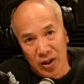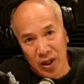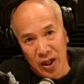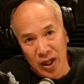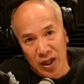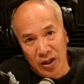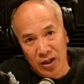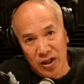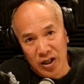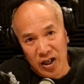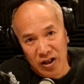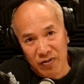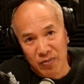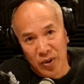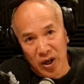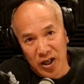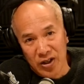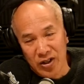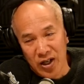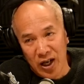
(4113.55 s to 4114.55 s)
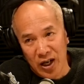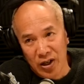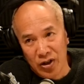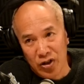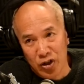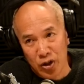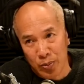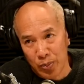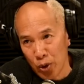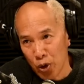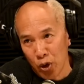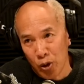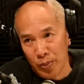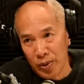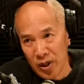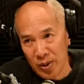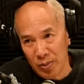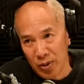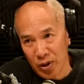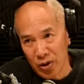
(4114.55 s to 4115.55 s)
and give my talents to poor
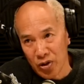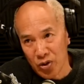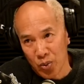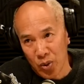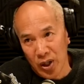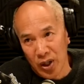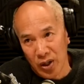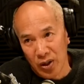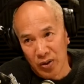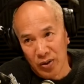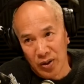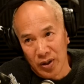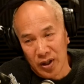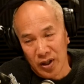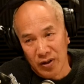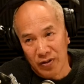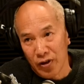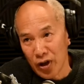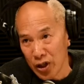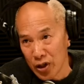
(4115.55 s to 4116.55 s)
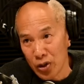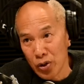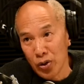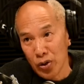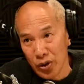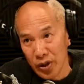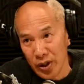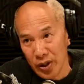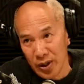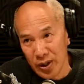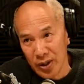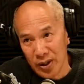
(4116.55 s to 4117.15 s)
people as well, if I could.